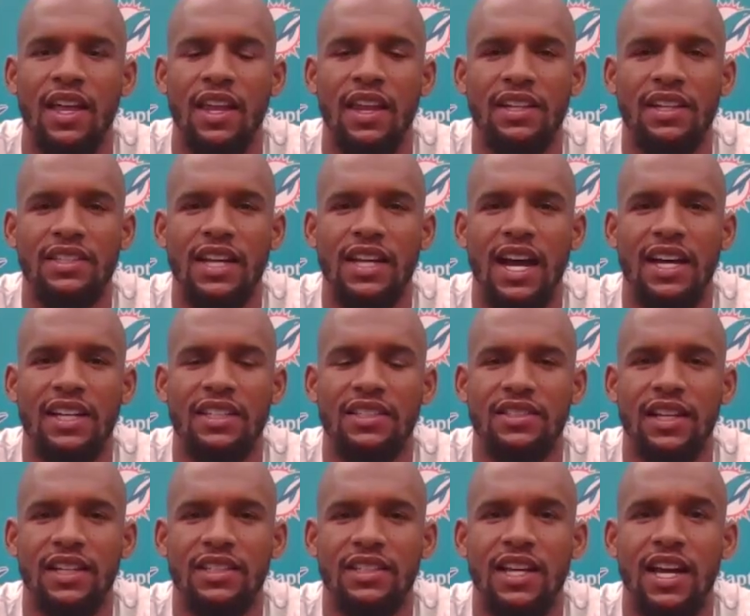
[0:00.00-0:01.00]
next guys
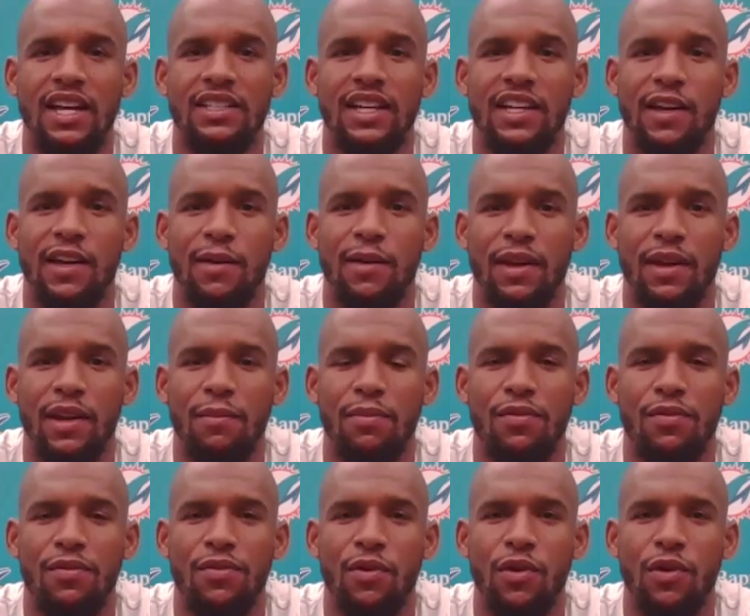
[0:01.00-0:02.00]
got to come in and
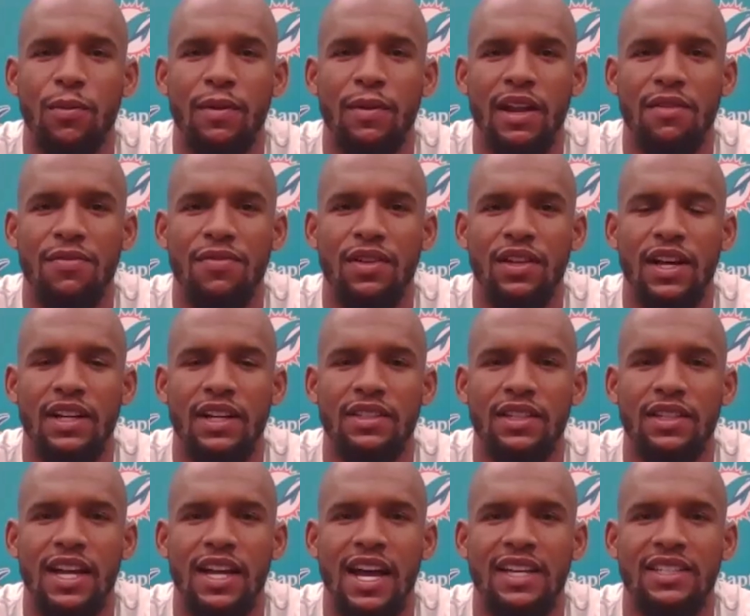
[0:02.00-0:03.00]
perform, and I feel like
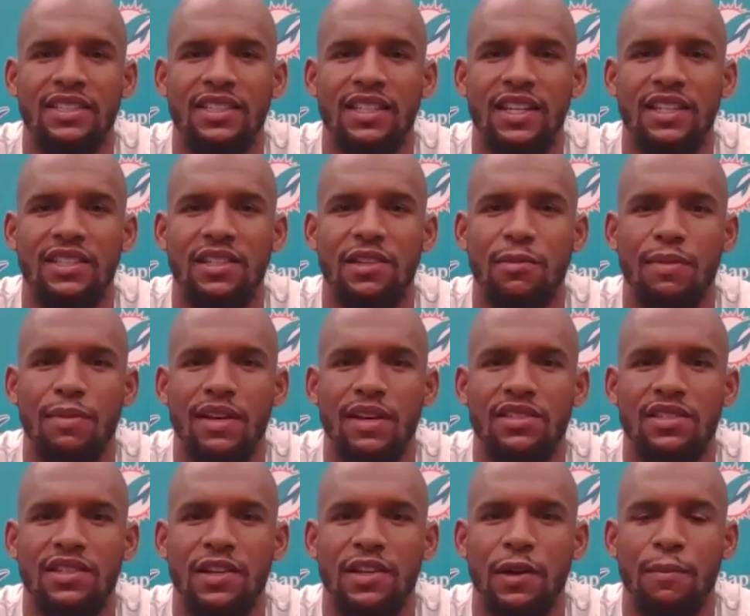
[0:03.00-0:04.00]
the guys did it to the
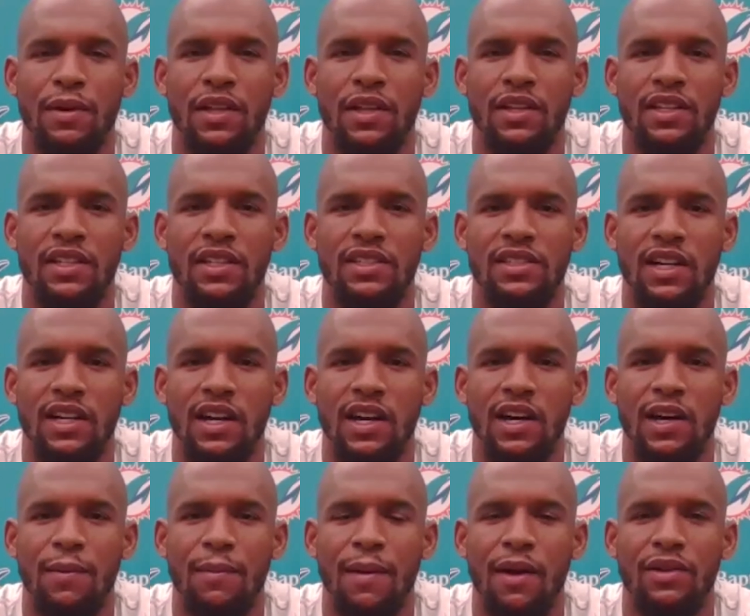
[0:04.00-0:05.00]
best of their abilities.
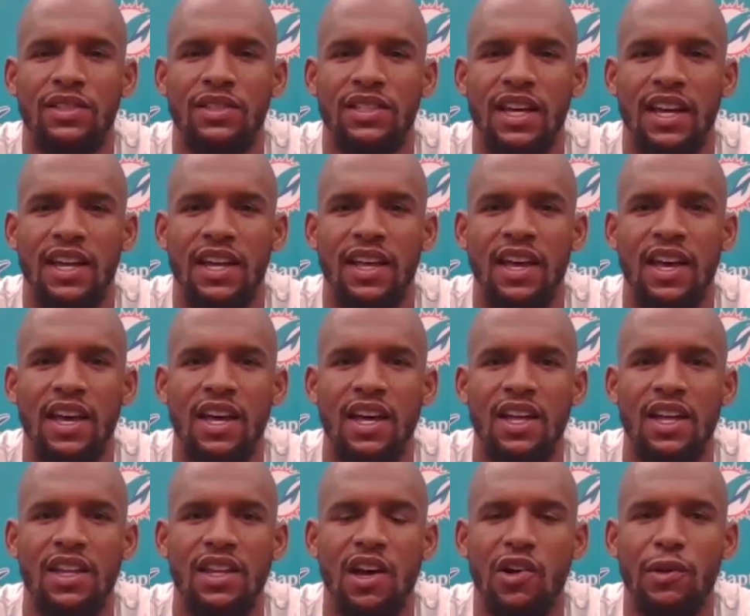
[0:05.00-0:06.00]
I would say
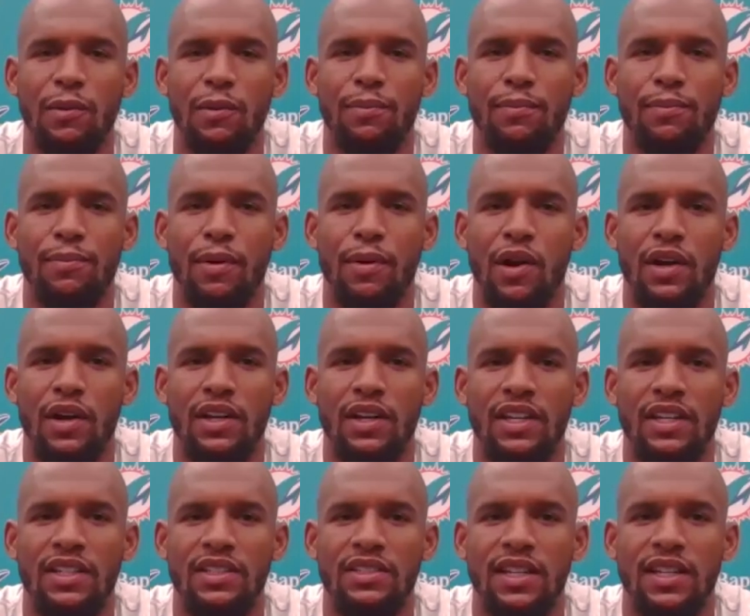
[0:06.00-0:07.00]
the only part
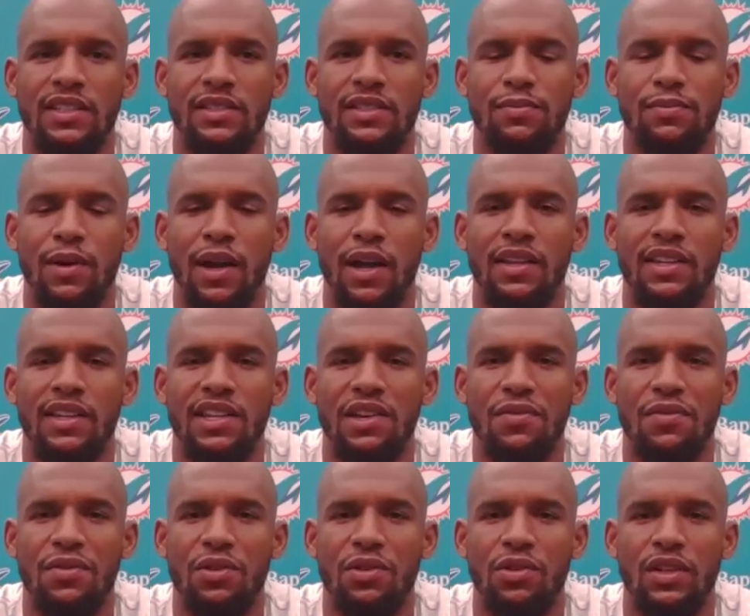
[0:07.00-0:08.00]
is that's probably
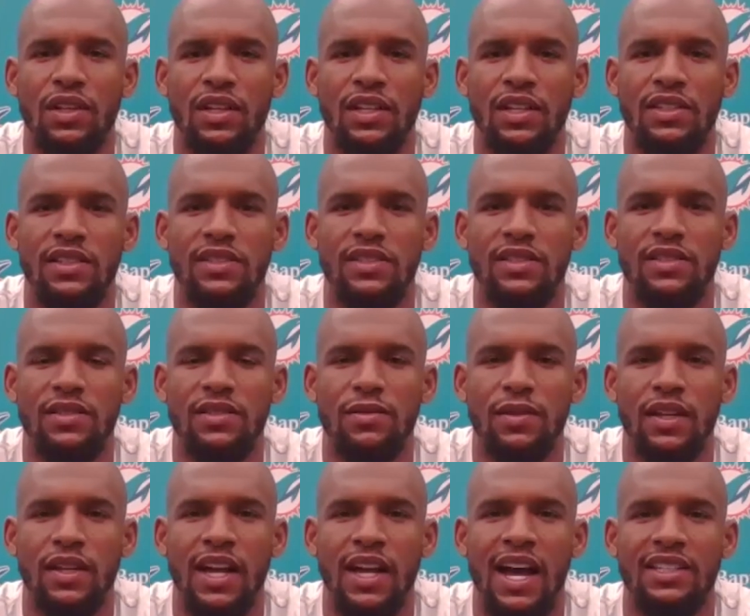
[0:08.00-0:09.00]
difficult is
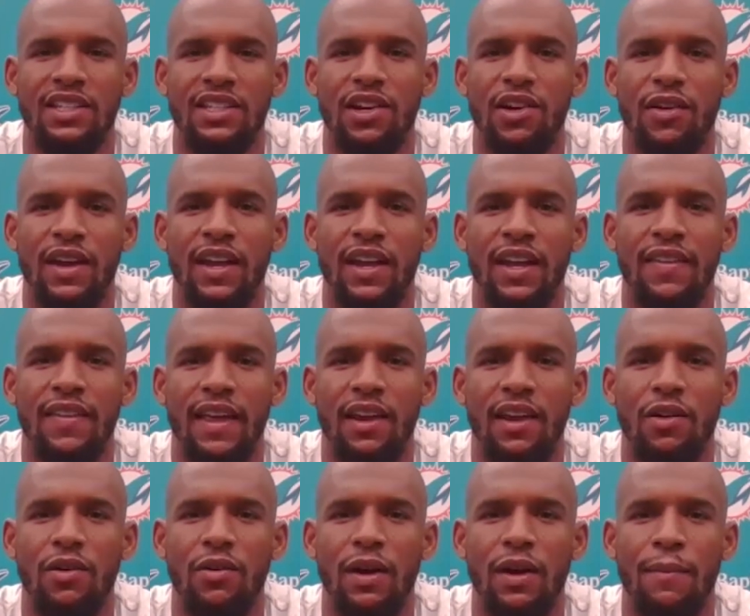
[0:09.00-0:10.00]
the guys that are in. They
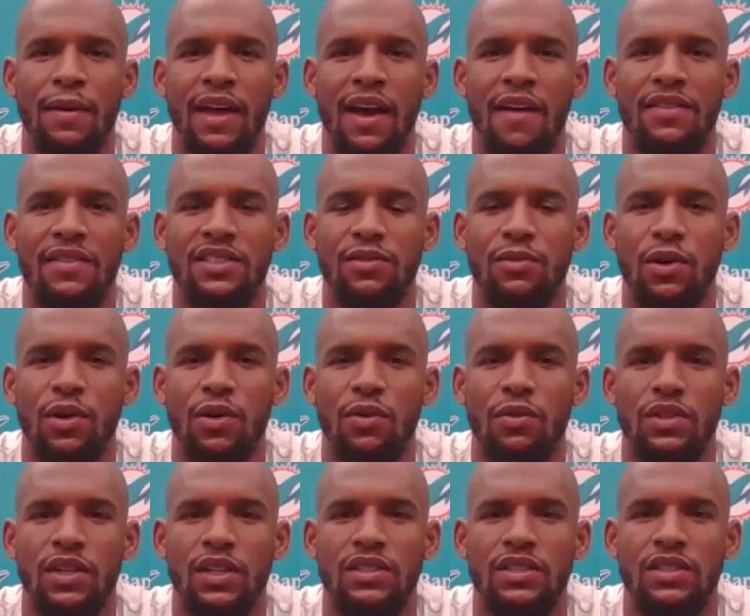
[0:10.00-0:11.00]
don't. I mean, obviously,
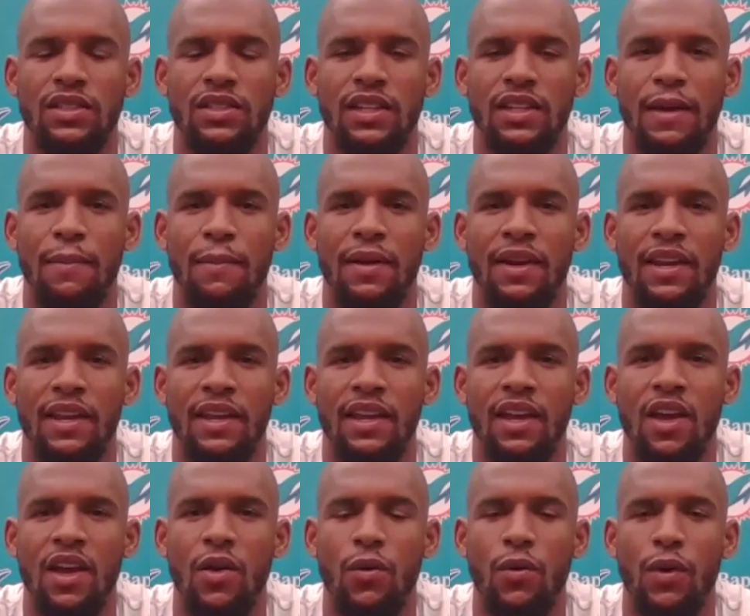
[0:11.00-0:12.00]
doesn't get many
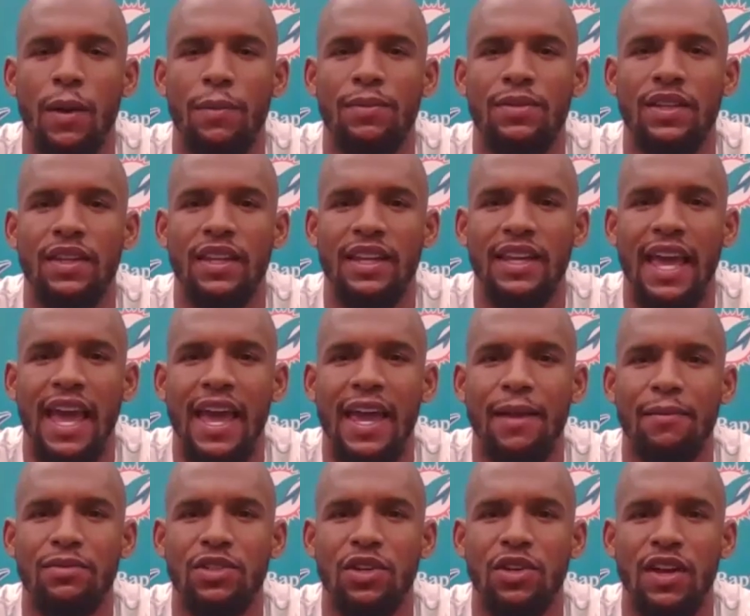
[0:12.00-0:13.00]
reps in the
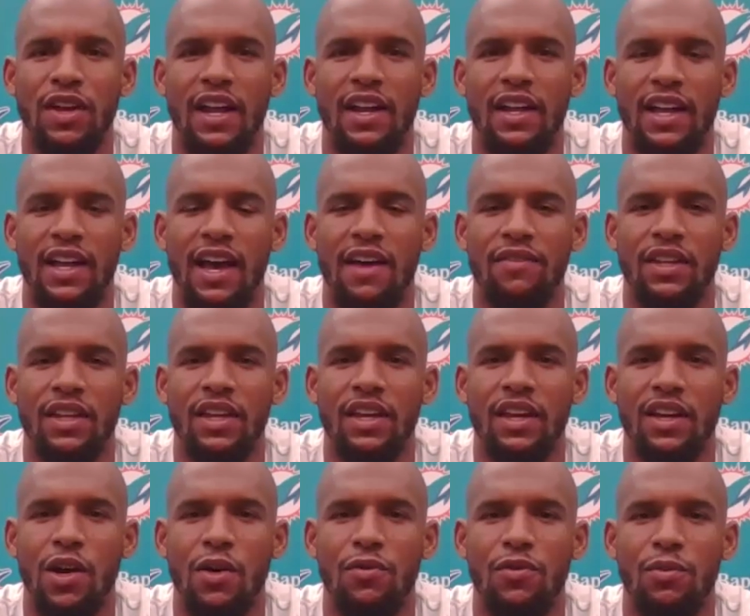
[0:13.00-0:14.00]
game, so you kind of have to
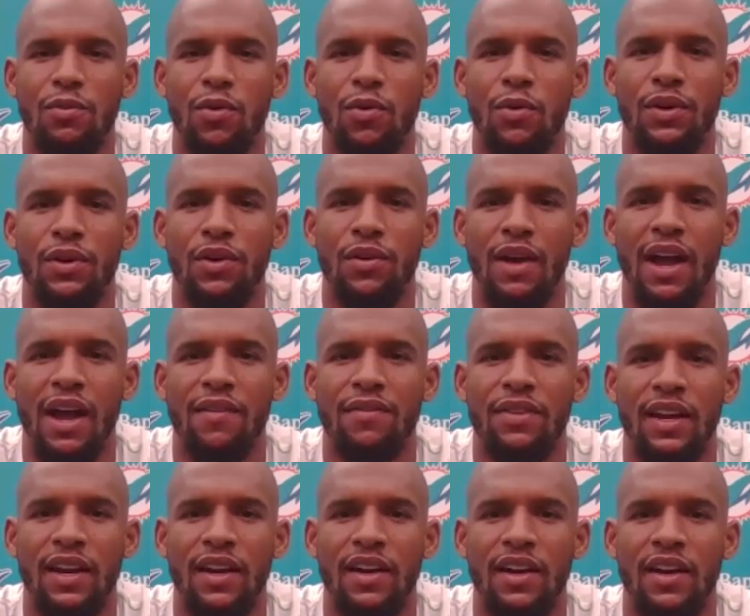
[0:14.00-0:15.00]
get comfortable when you're
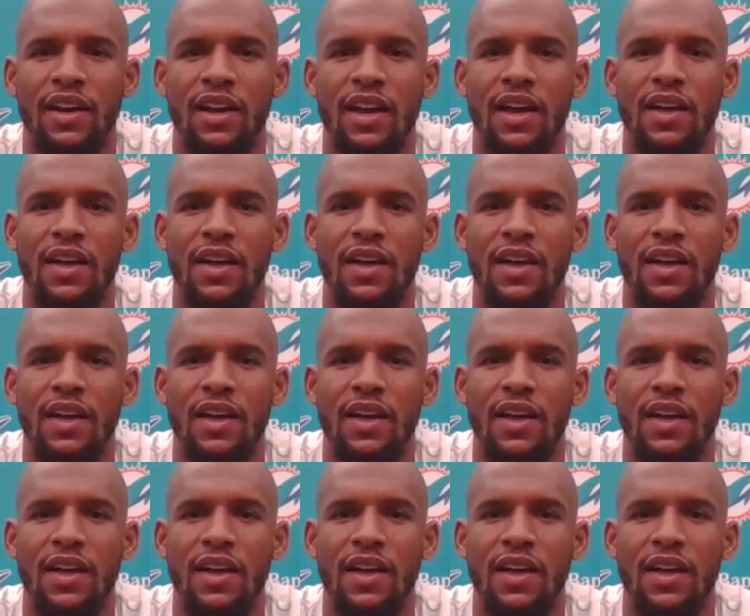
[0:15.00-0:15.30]
out there.